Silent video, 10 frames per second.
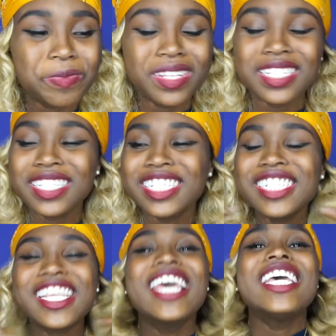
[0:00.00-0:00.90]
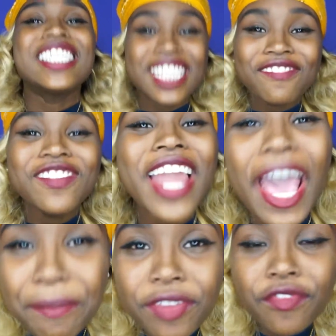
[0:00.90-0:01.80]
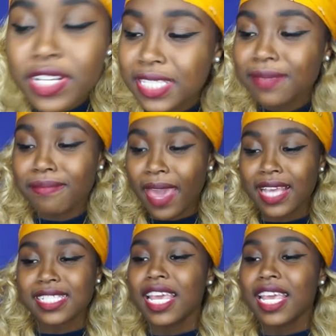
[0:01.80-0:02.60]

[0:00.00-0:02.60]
It's, it's just, it's a nappy, frizzy mess.